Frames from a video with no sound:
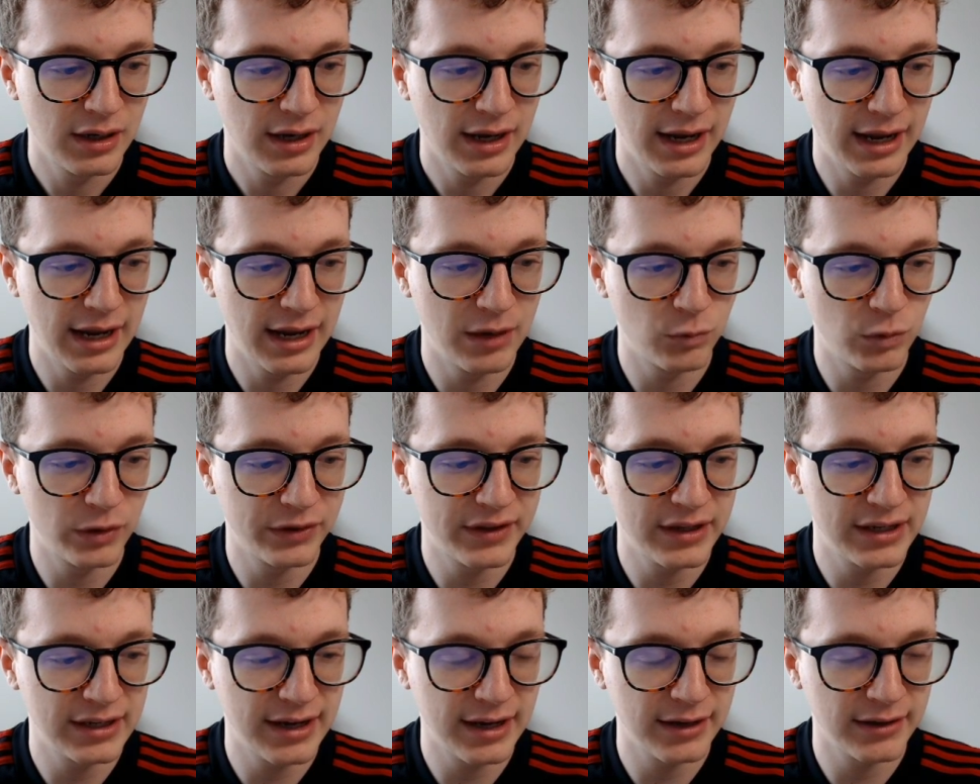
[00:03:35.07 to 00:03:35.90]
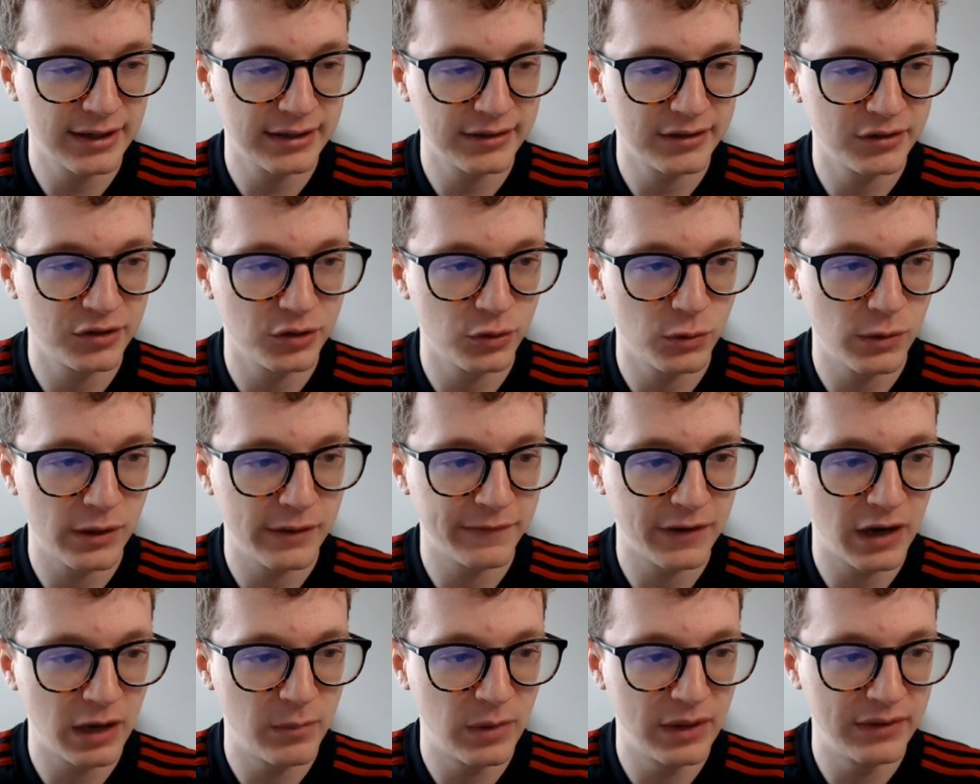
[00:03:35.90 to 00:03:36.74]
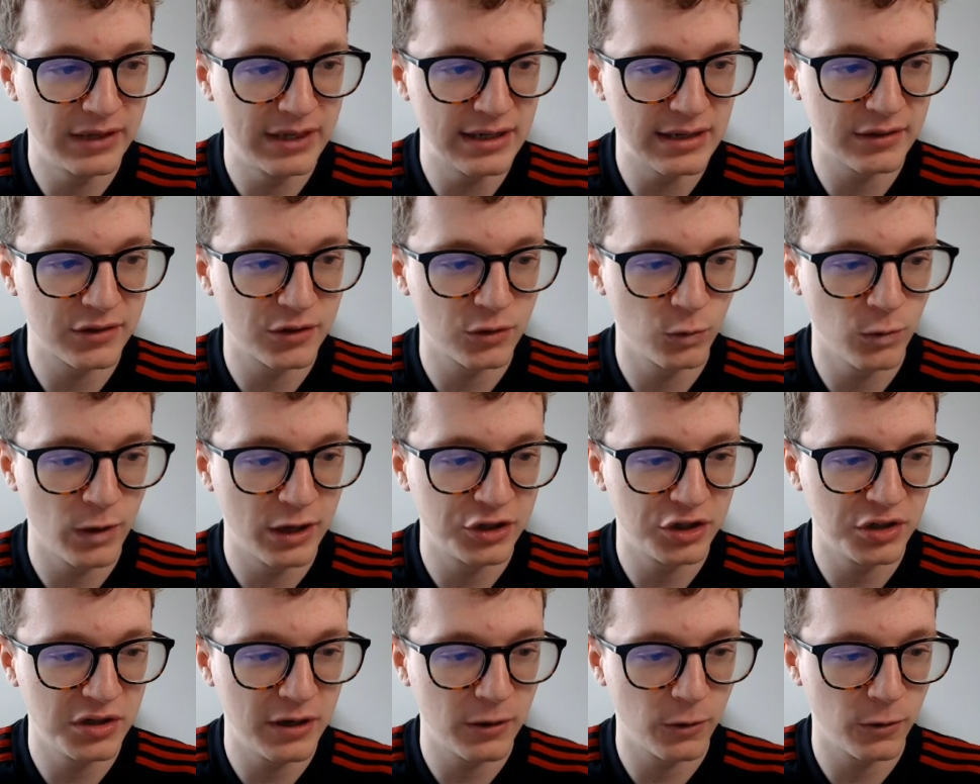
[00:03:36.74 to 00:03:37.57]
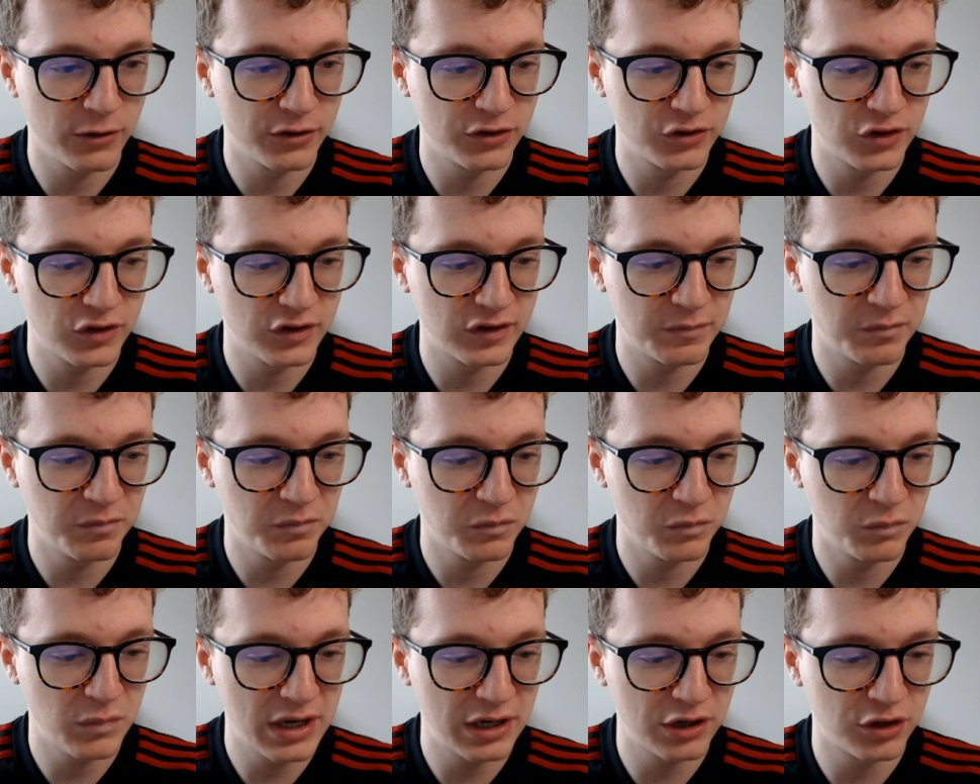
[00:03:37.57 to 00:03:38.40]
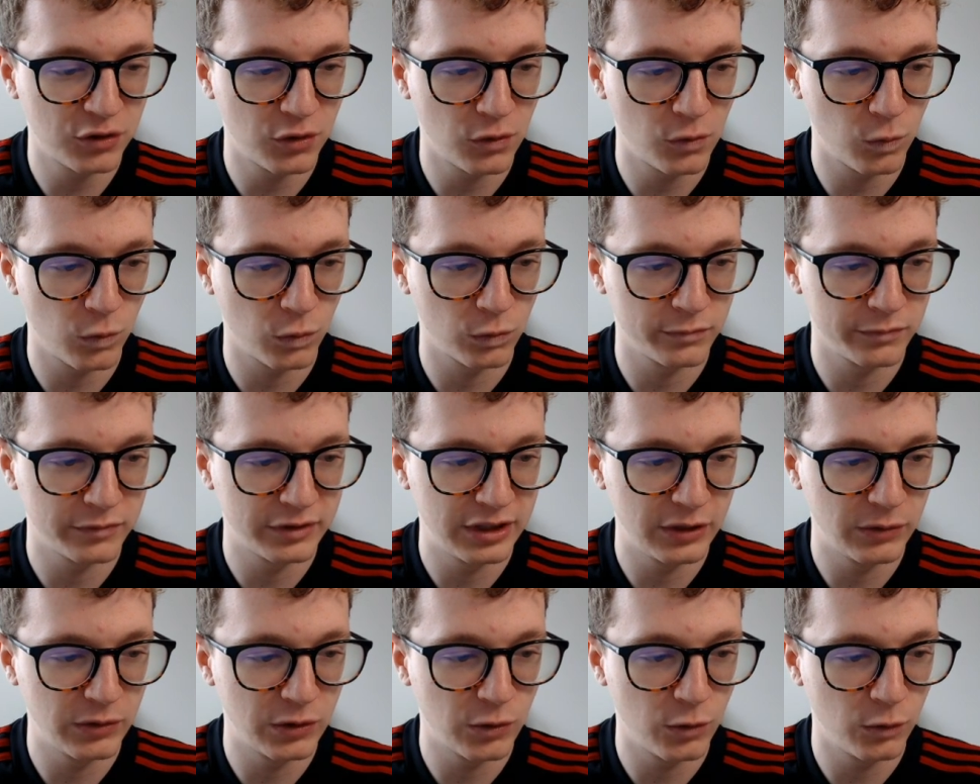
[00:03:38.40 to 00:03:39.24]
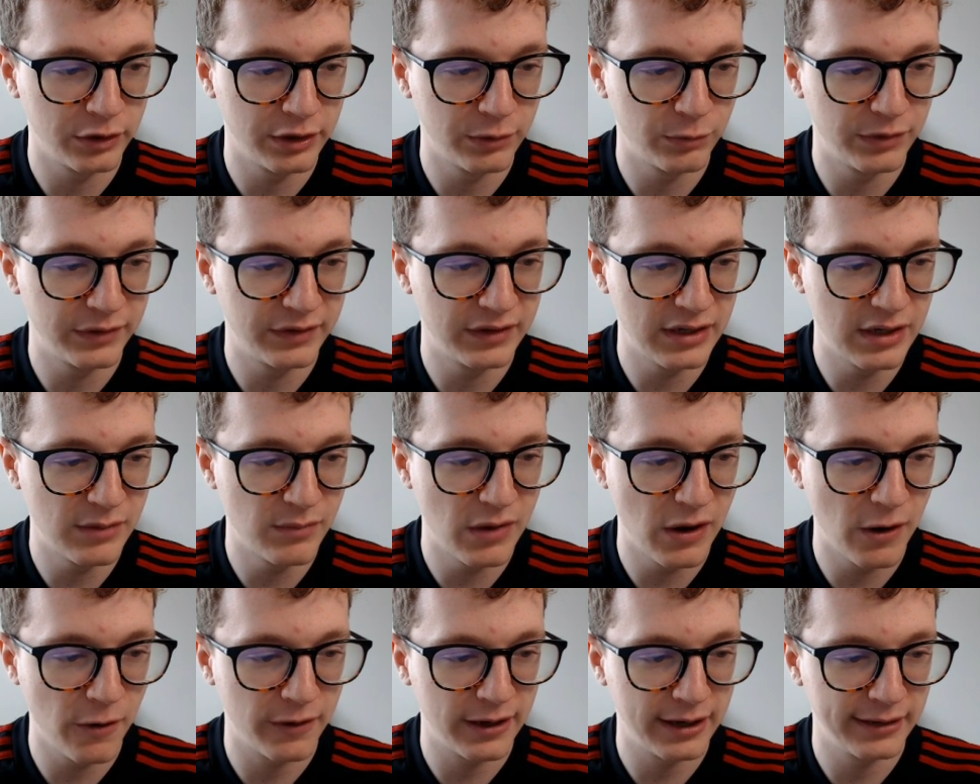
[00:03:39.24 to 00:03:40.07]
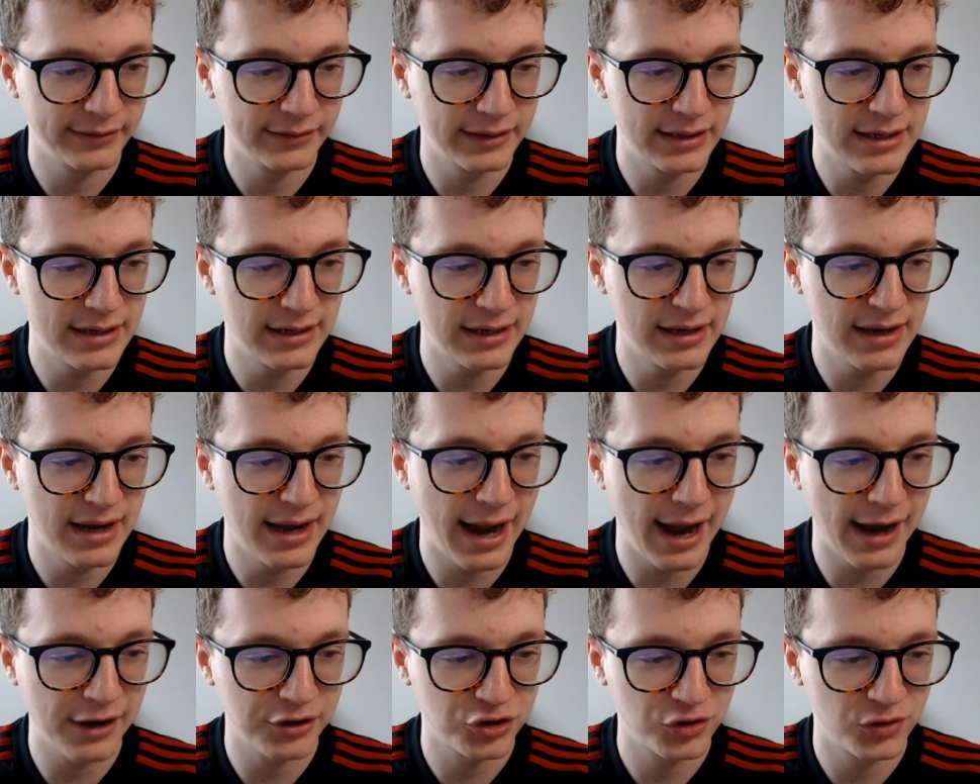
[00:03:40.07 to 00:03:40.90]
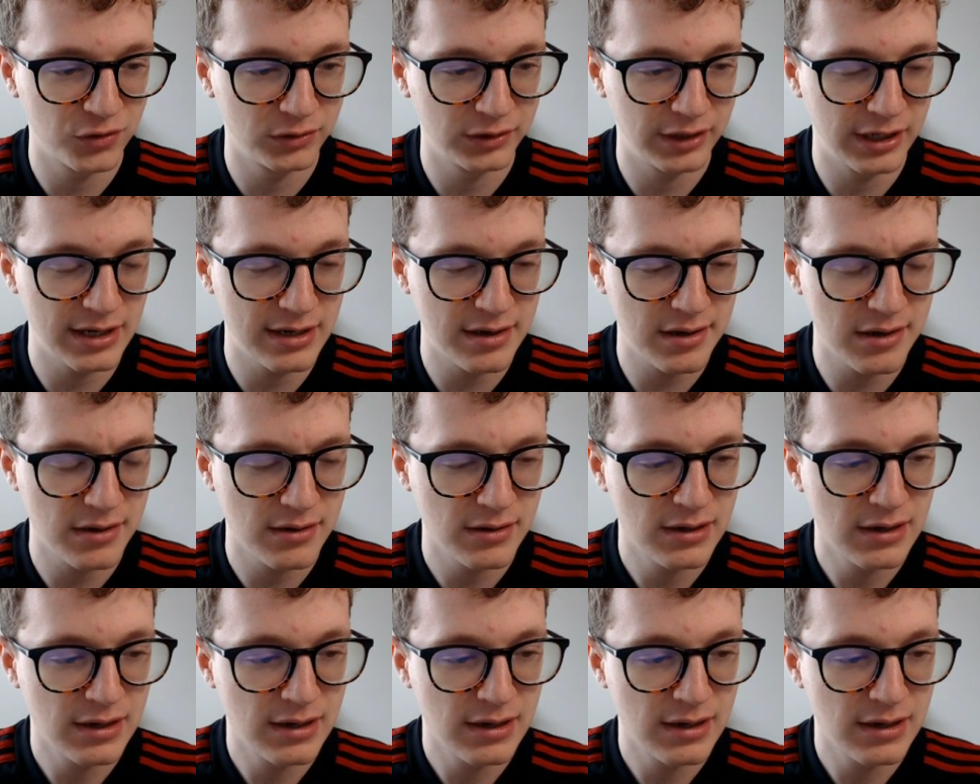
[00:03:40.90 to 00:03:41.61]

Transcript: And one thing I like to do if I'm in the integration era is just make sure we're dealing only with the American League and National League.